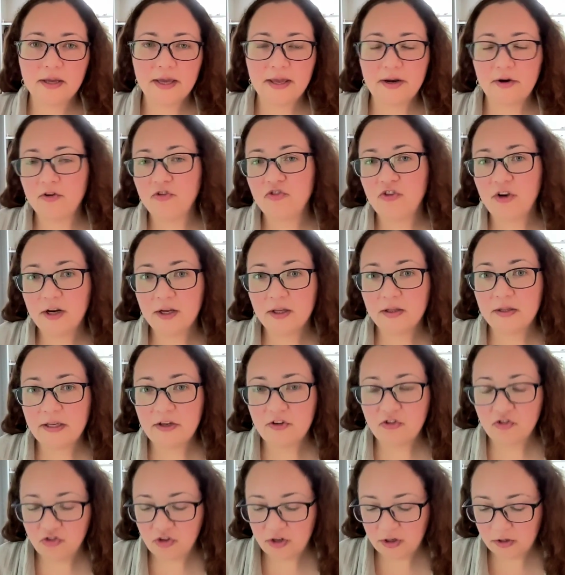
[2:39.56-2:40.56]

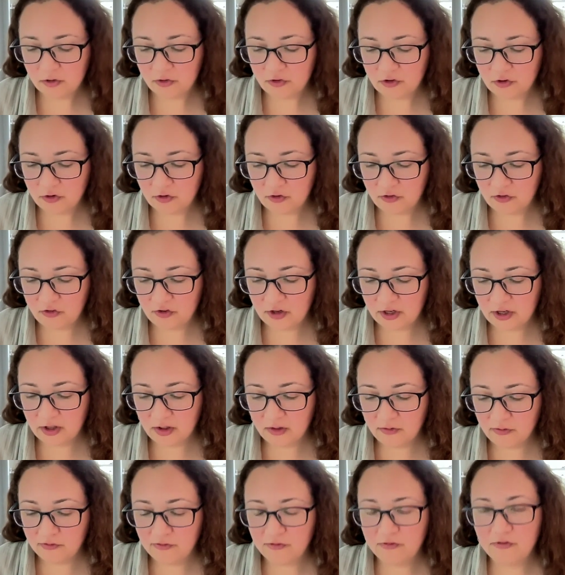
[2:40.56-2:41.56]
energetically shield
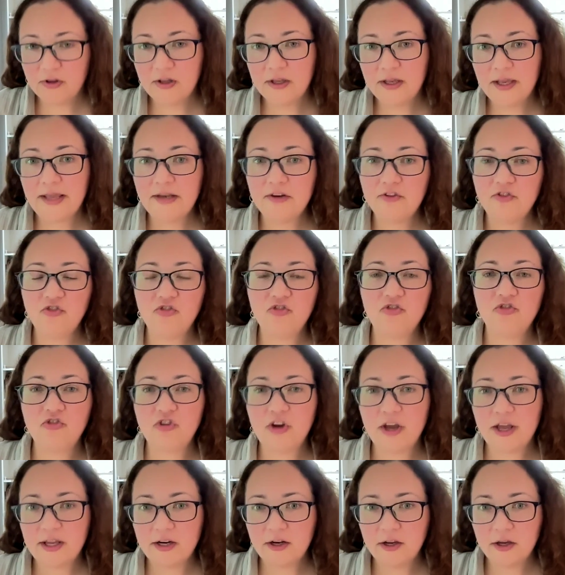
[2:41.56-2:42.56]
yourself, and
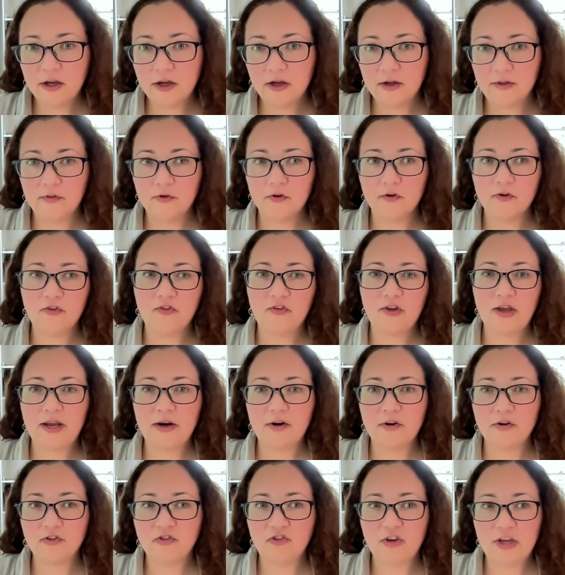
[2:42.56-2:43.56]
shed others'
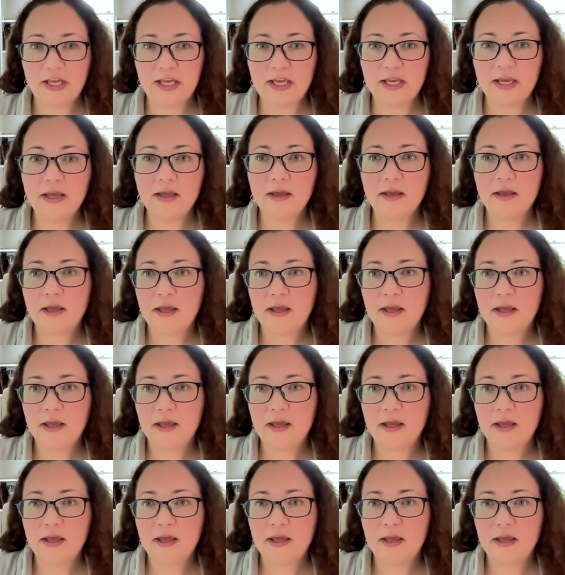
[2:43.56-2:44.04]
energy.